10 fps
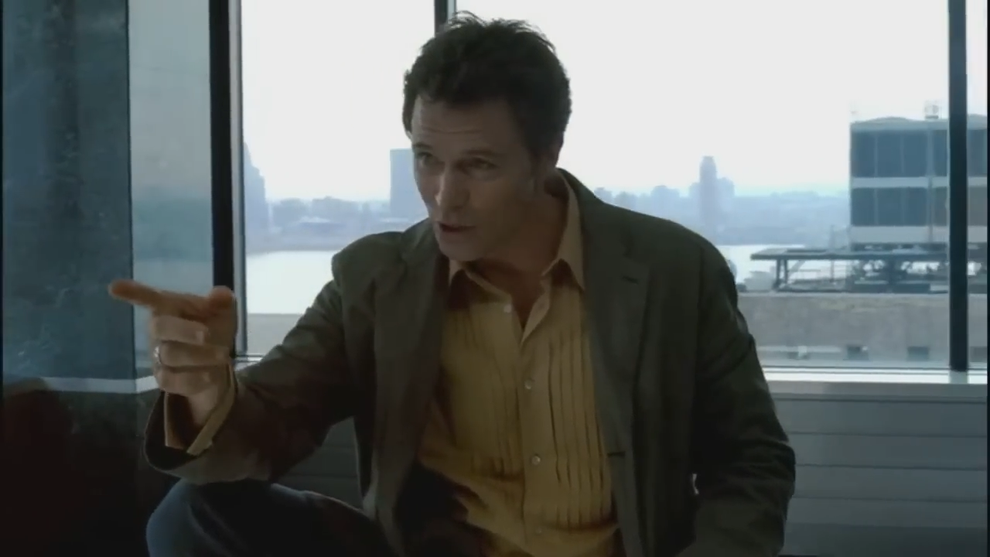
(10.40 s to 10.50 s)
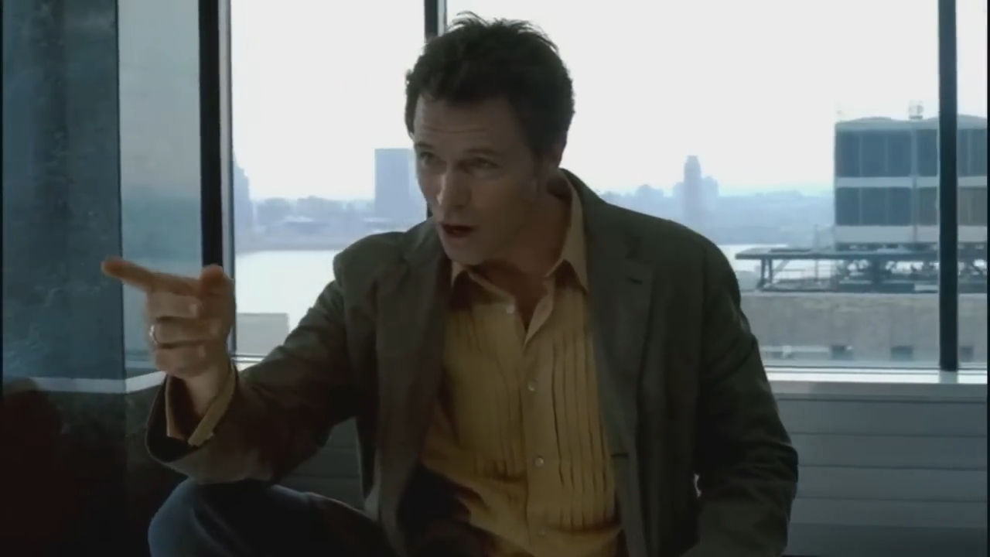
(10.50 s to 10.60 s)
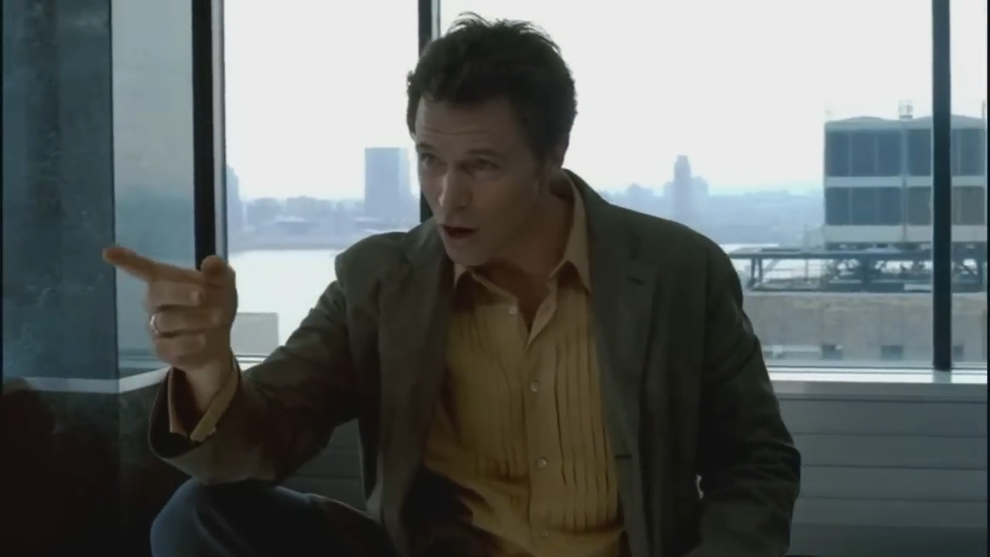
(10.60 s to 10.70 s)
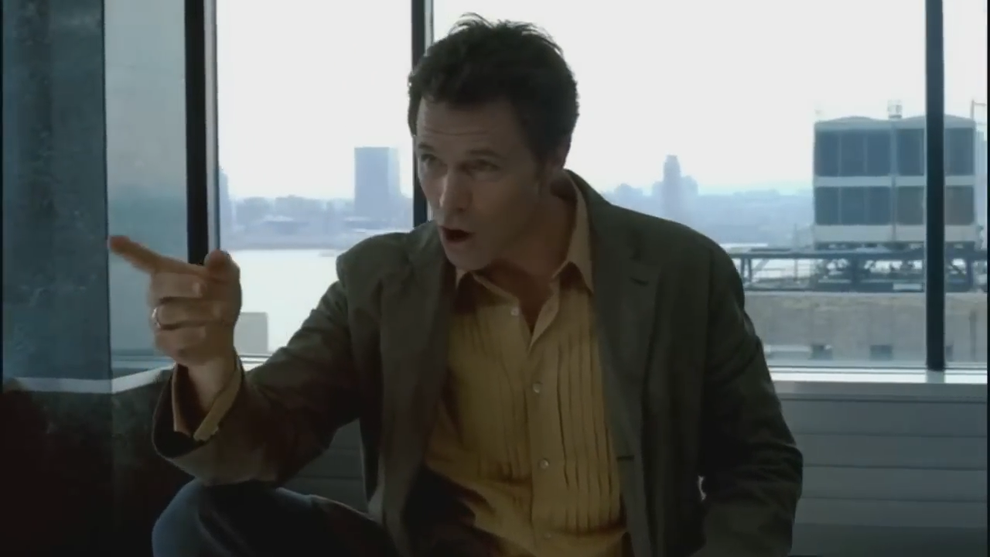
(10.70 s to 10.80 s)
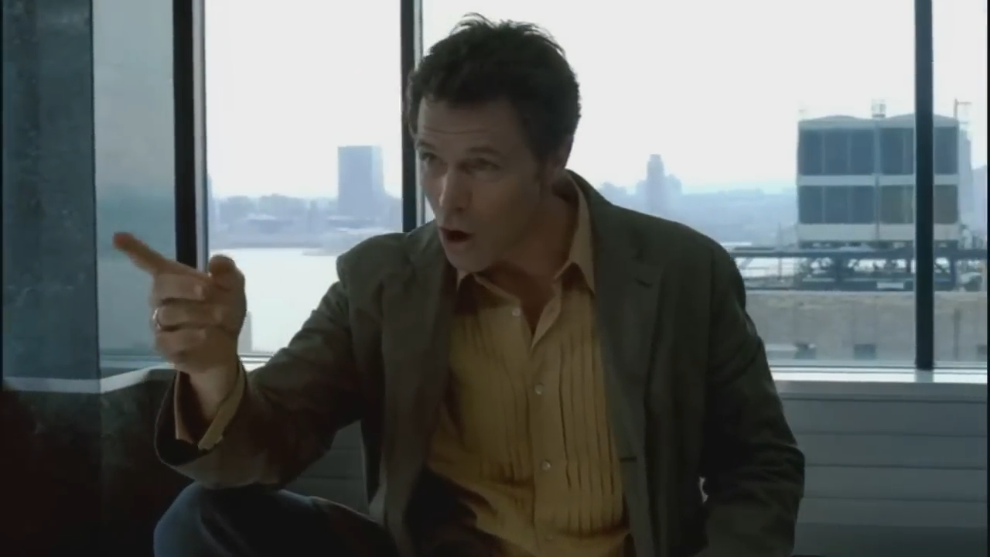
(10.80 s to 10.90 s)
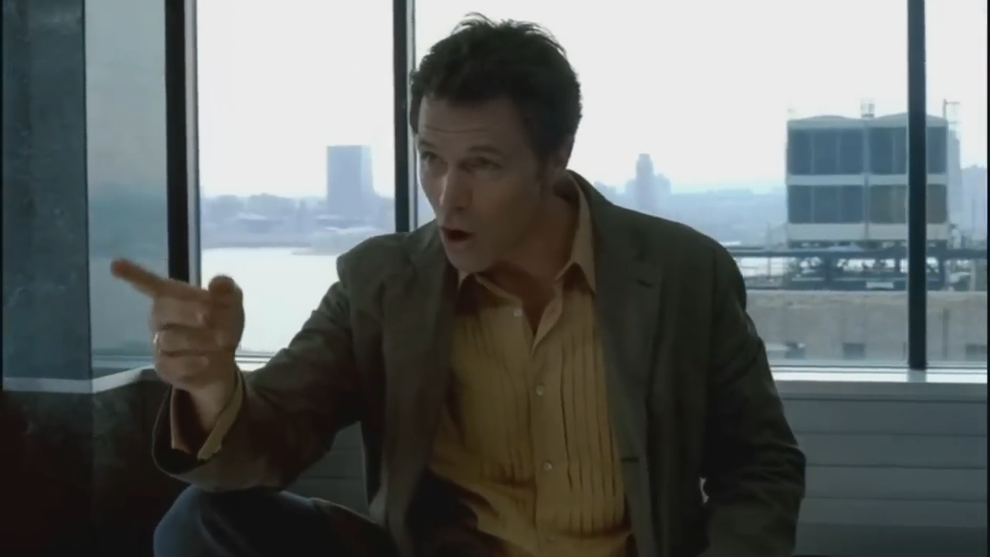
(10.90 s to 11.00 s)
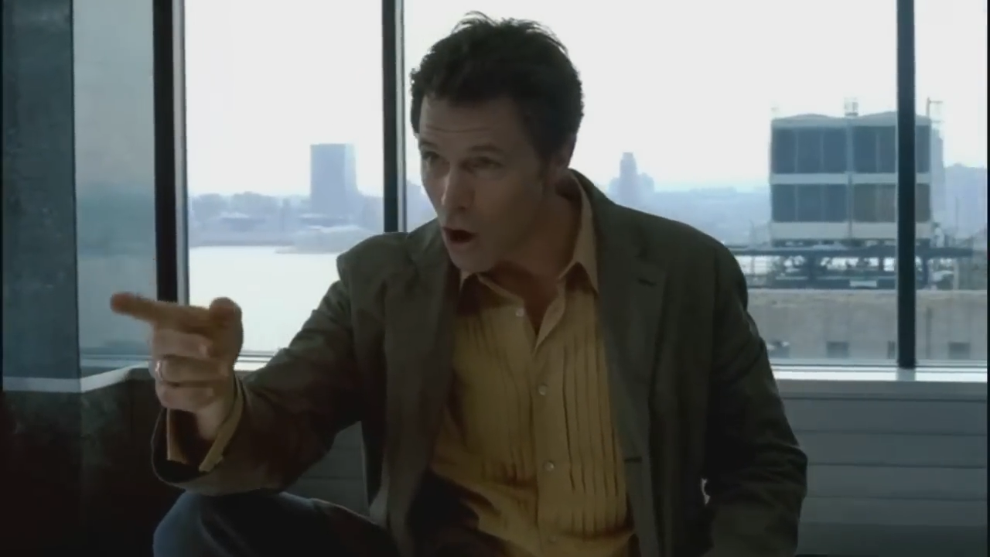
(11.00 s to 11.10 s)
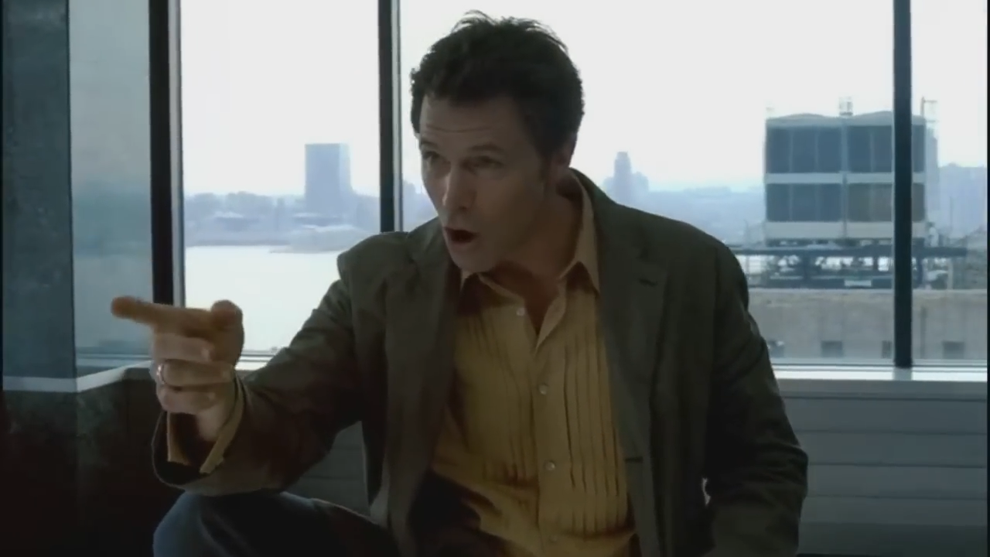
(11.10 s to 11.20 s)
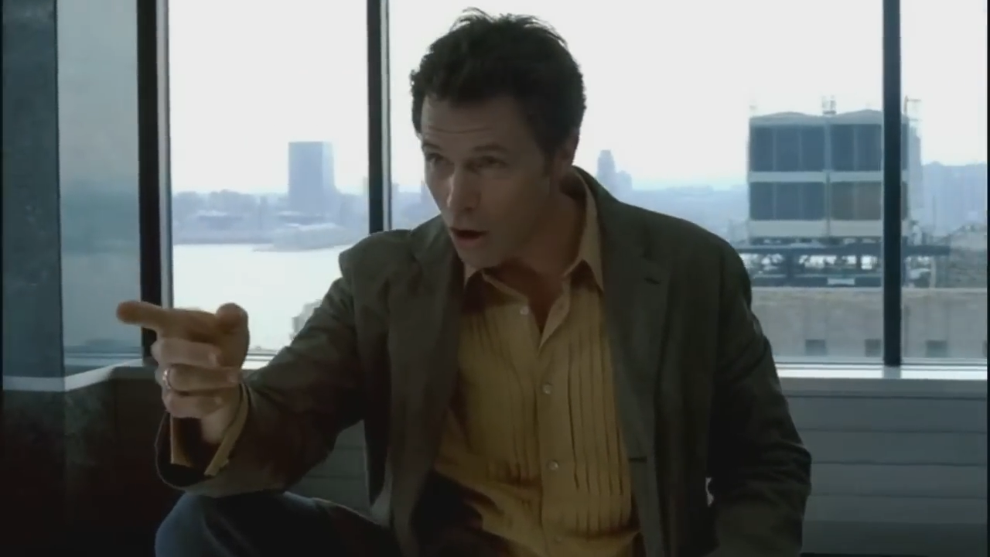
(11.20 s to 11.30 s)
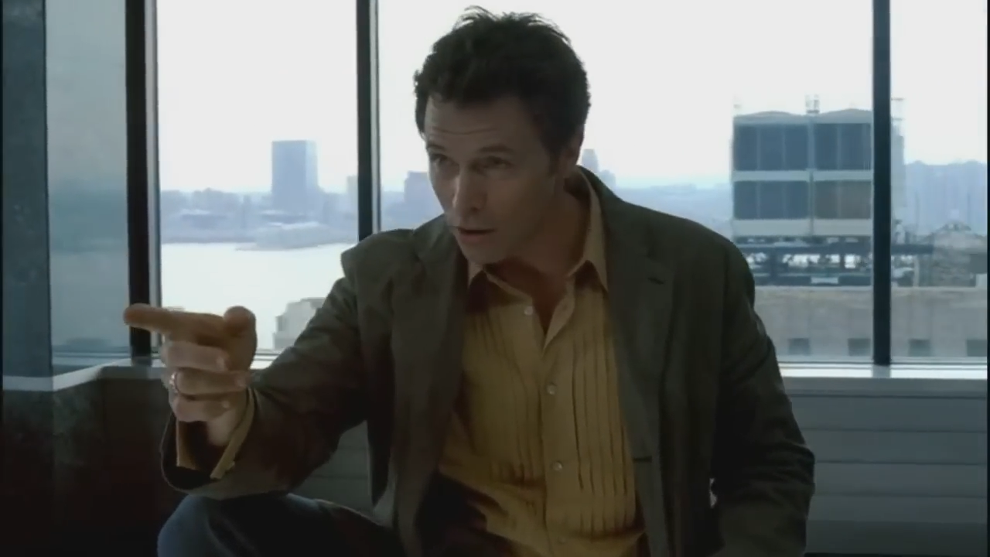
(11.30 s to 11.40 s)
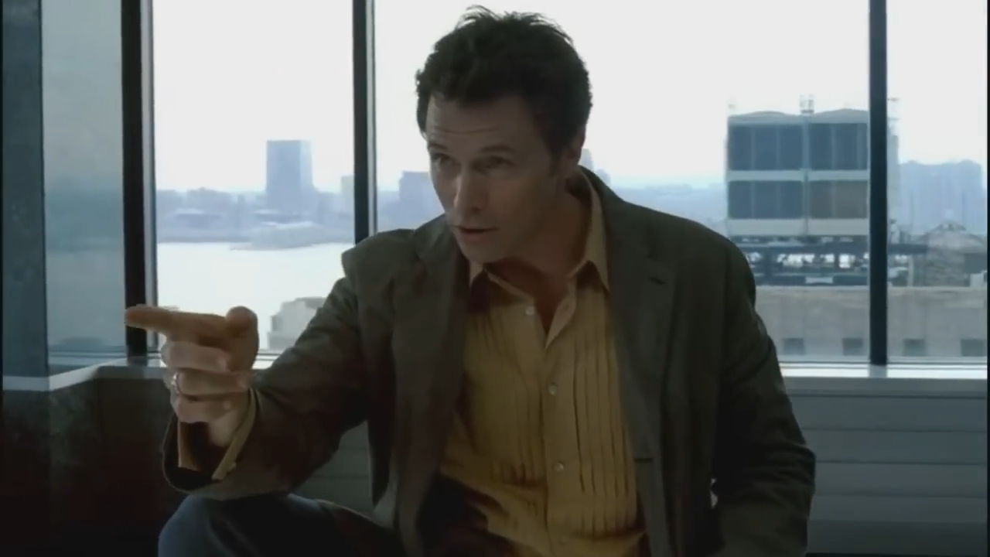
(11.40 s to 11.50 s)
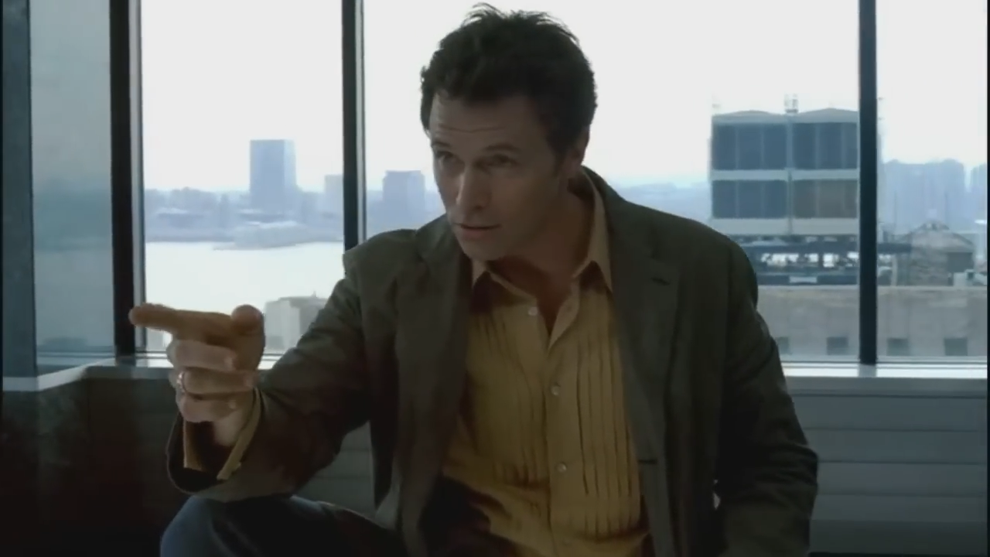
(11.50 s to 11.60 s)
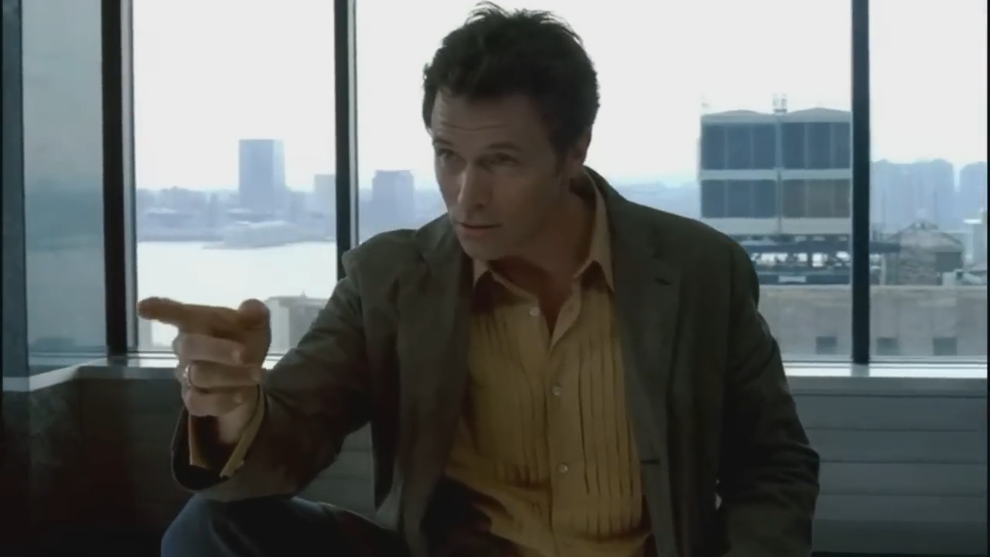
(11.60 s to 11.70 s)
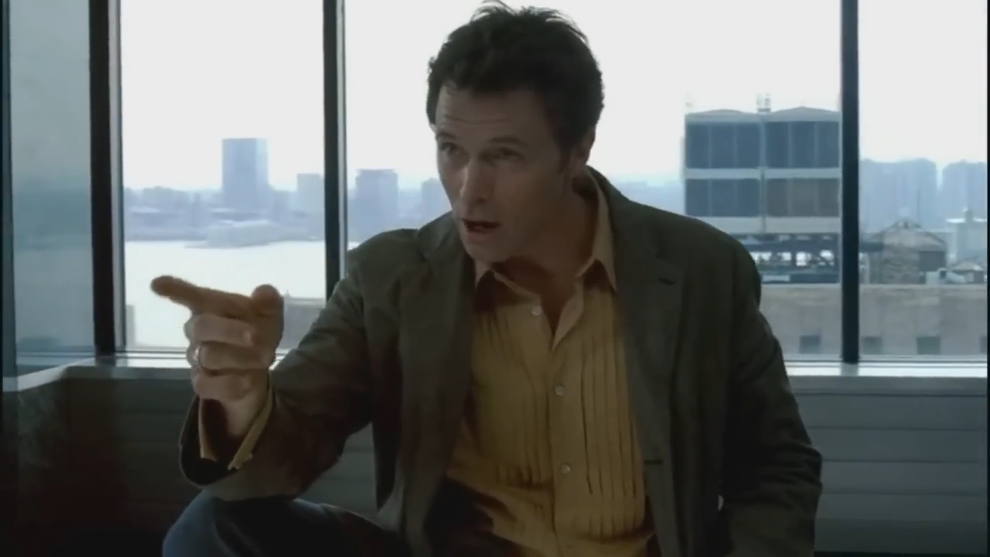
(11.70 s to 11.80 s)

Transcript: we are all